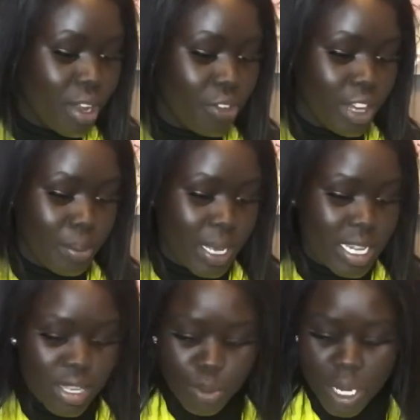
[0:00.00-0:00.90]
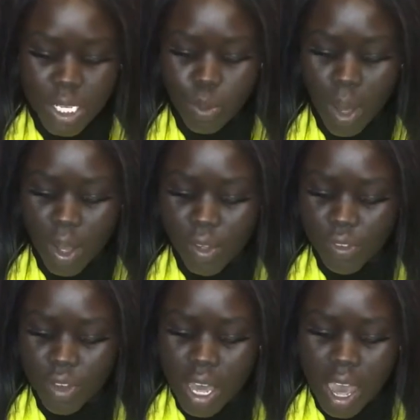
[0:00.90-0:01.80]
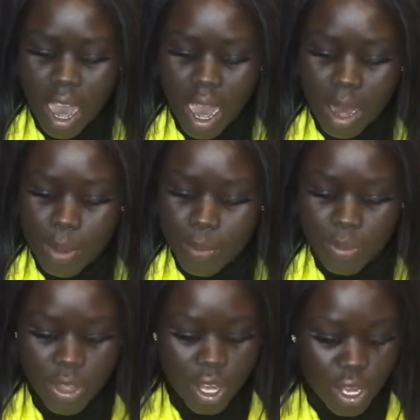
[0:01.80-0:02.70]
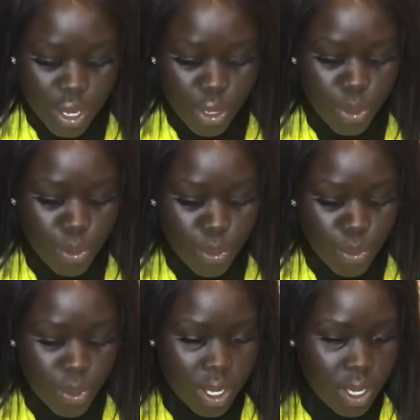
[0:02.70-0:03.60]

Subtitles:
Philippians 3:12, the new,